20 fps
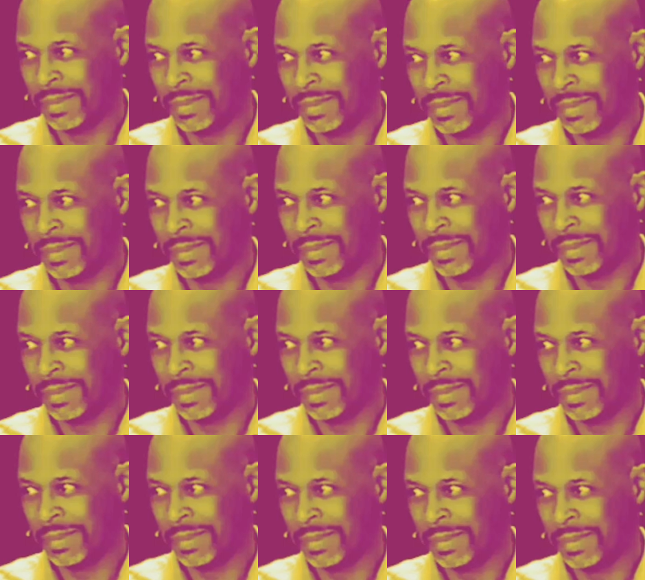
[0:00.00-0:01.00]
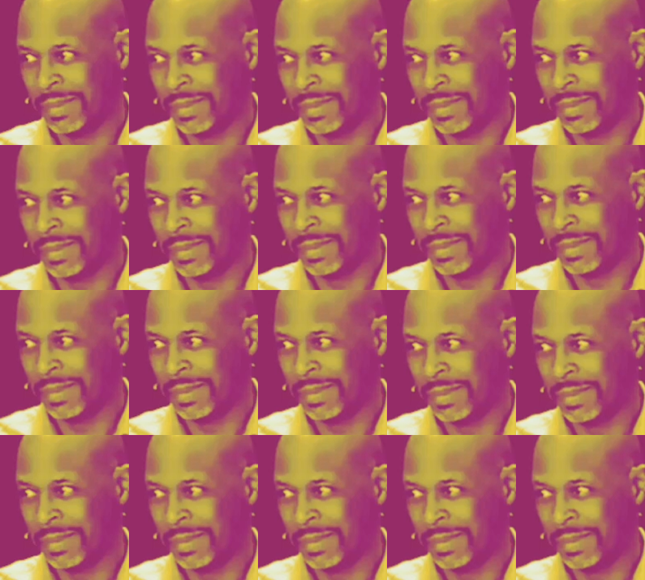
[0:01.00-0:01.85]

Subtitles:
(silence)